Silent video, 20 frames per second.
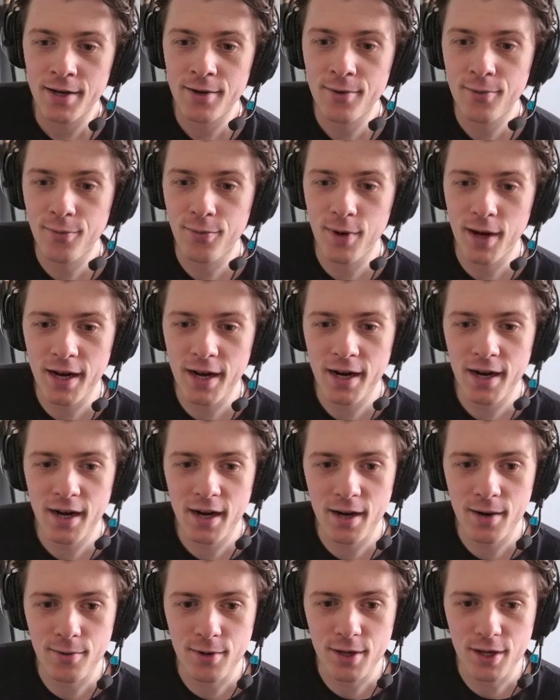where
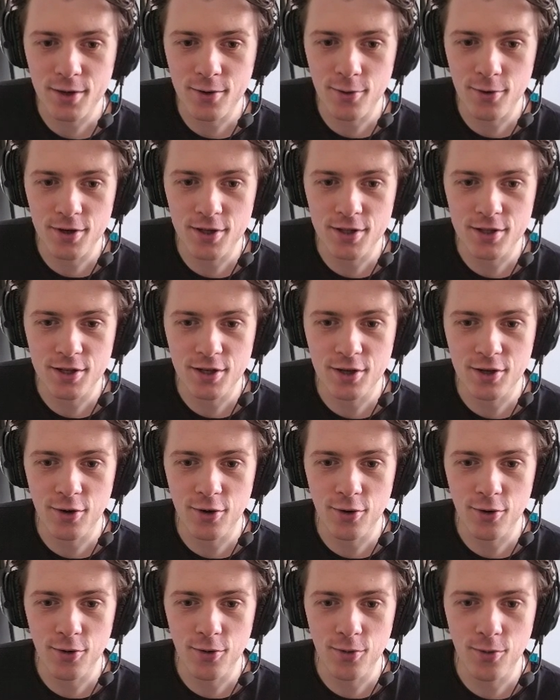are we going to
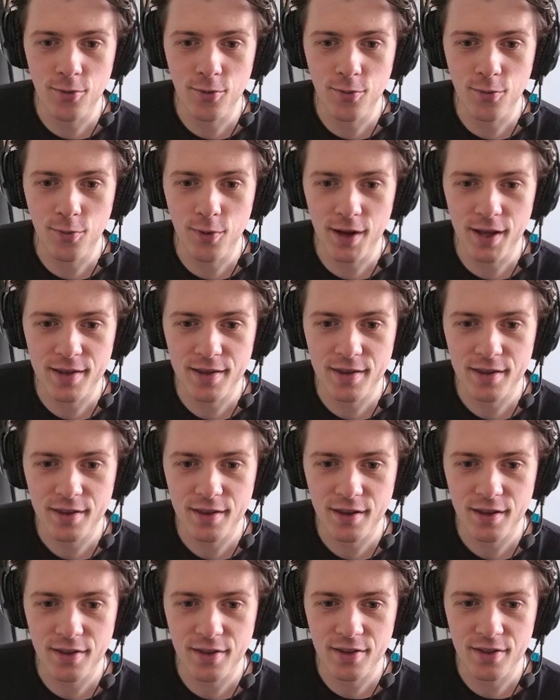go
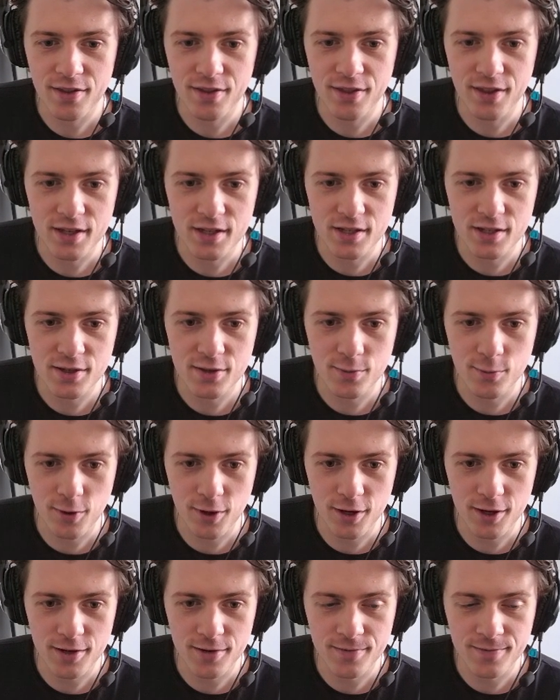this
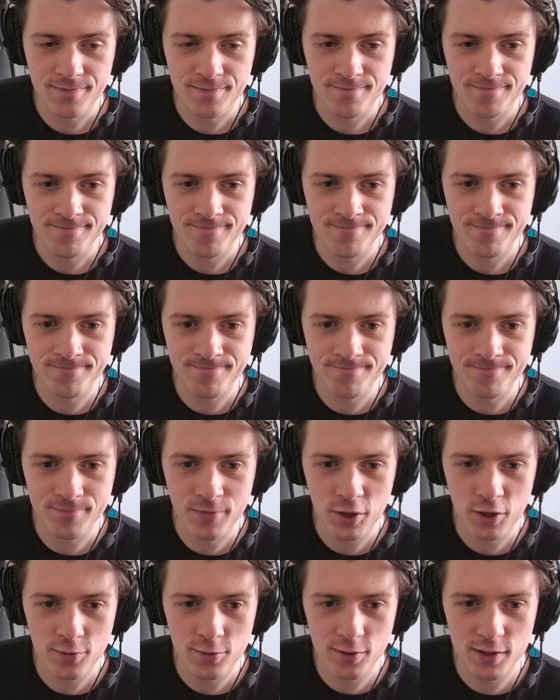one?
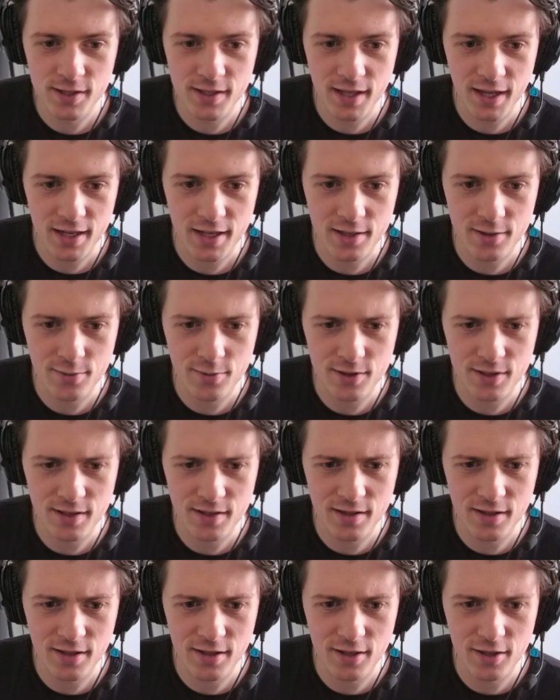Who was next? Was it
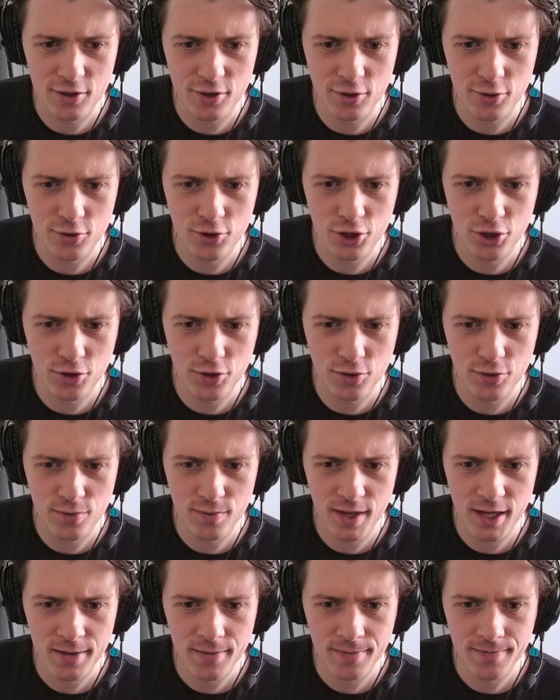the Doshiguma?